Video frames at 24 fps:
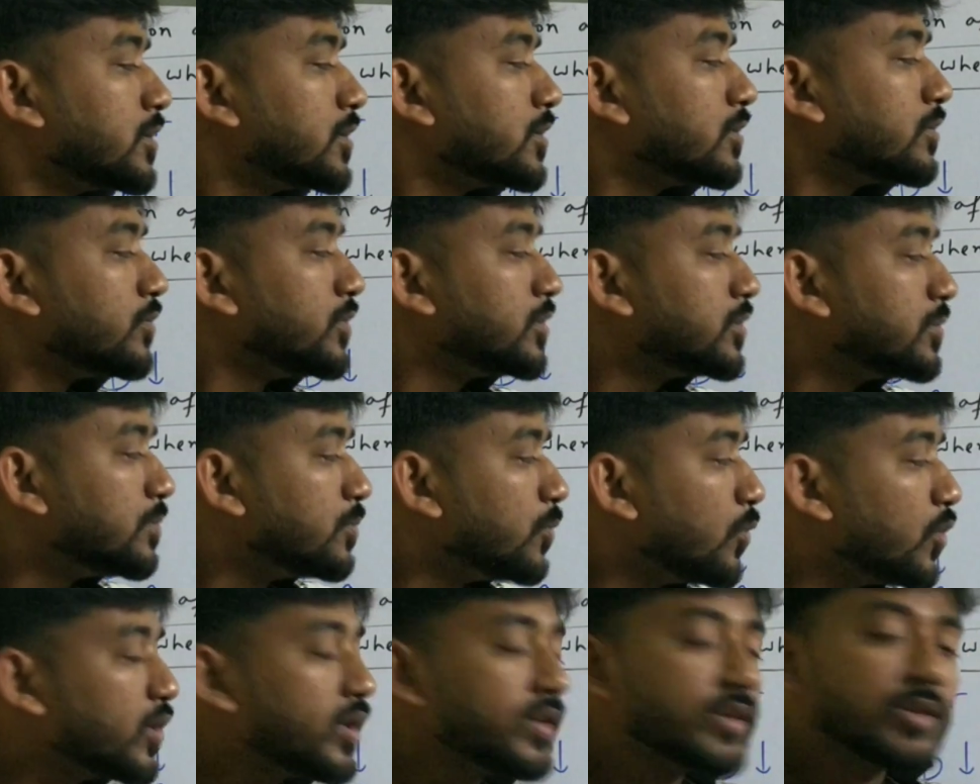with
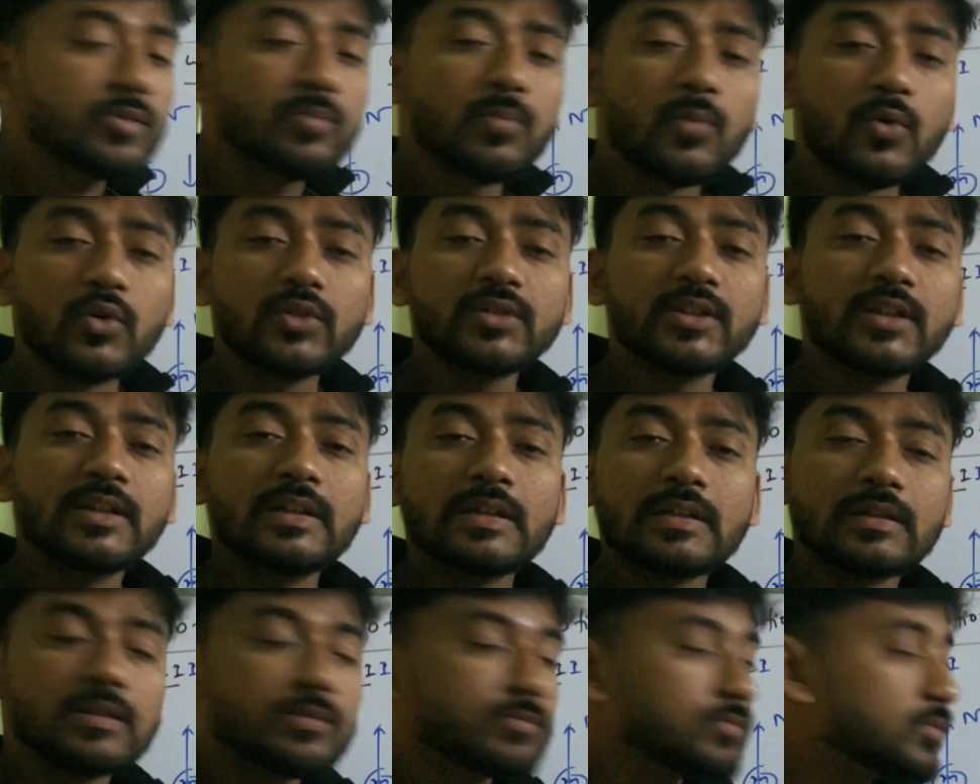
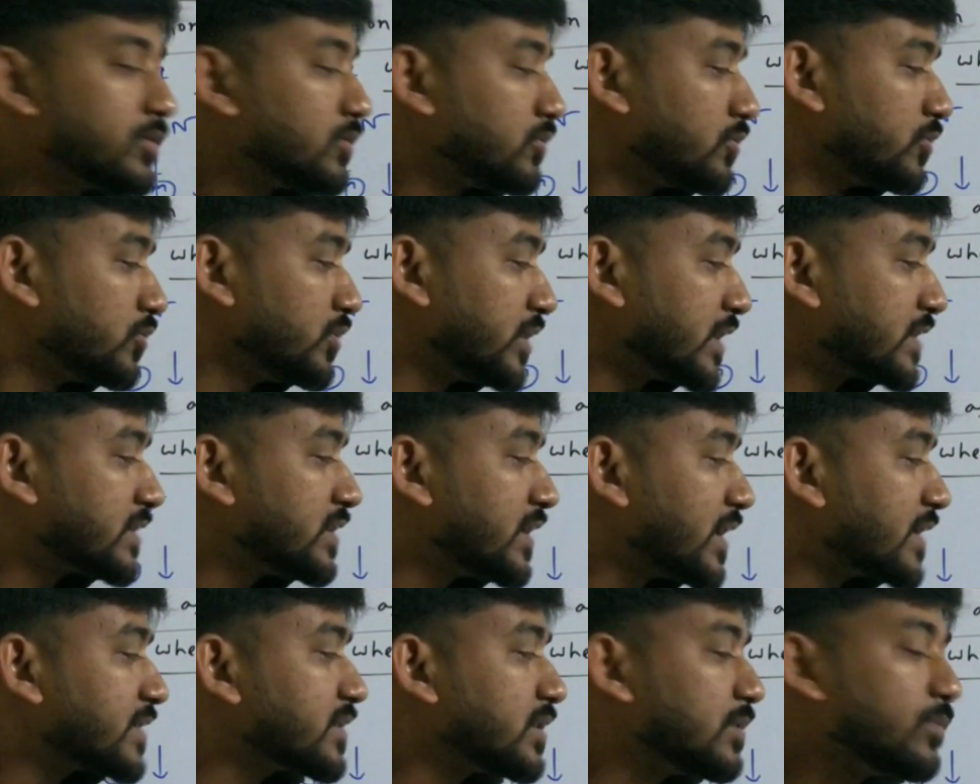with
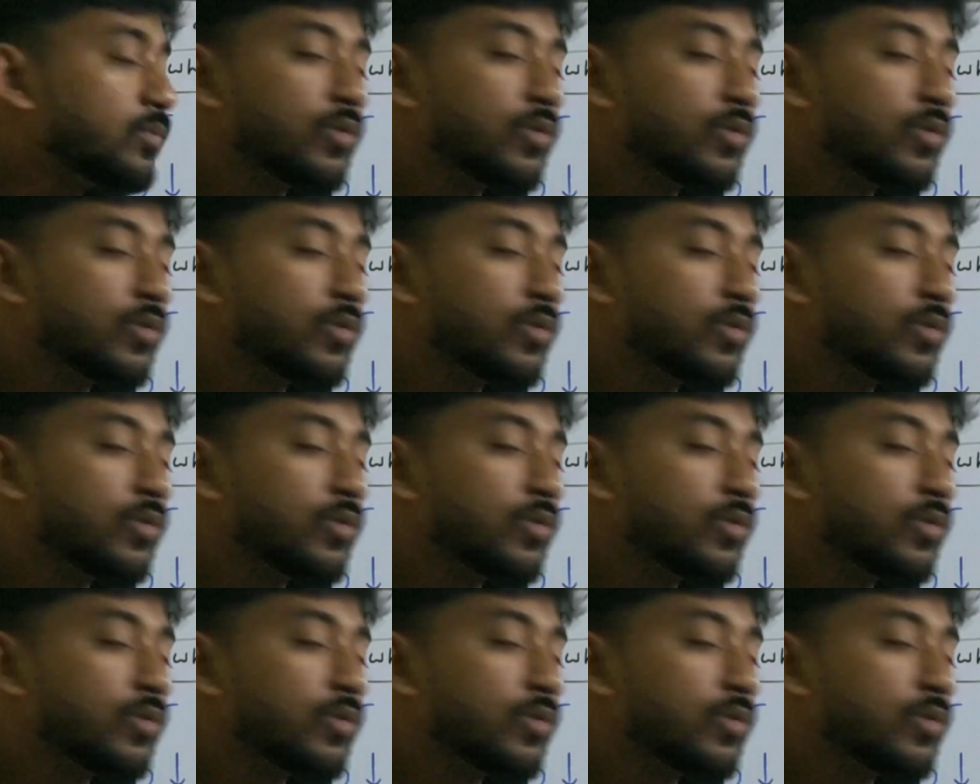acceleration